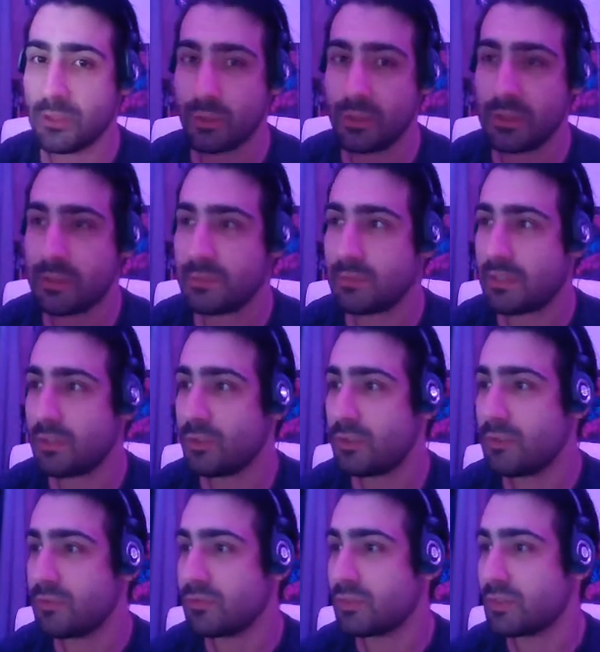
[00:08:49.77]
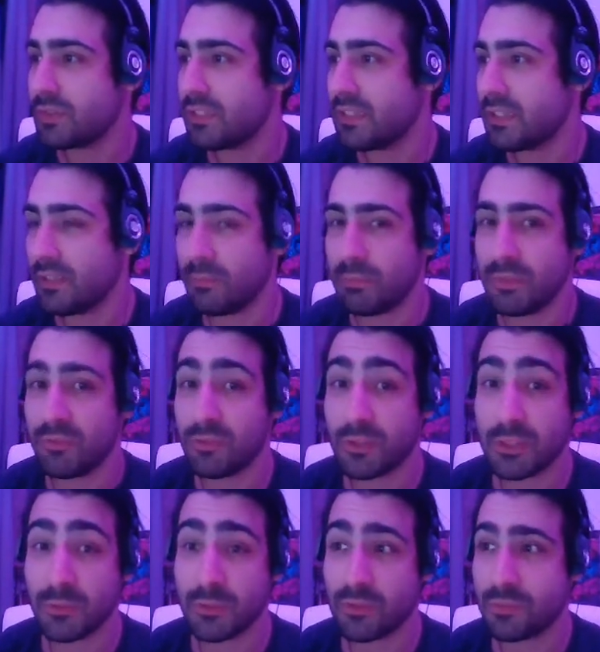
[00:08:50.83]
him for real before
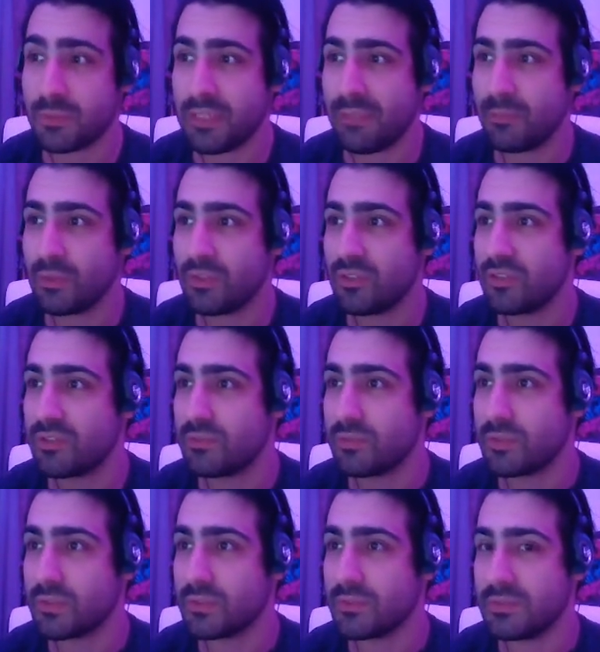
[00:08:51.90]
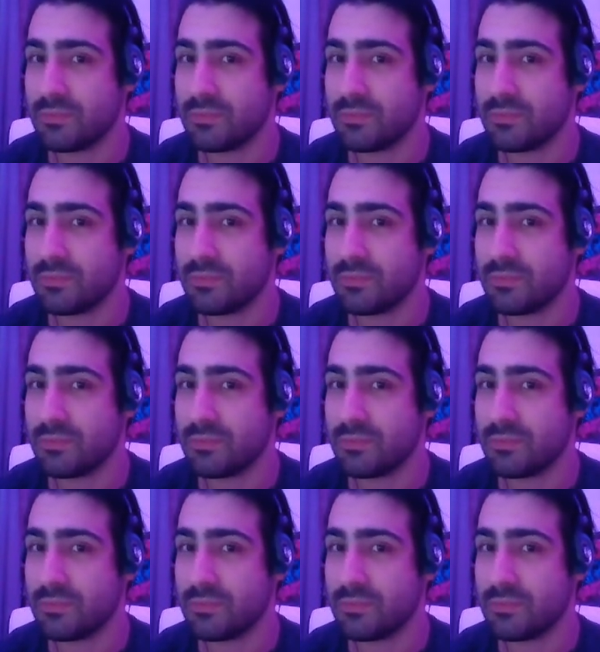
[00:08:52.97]
he was famous. So,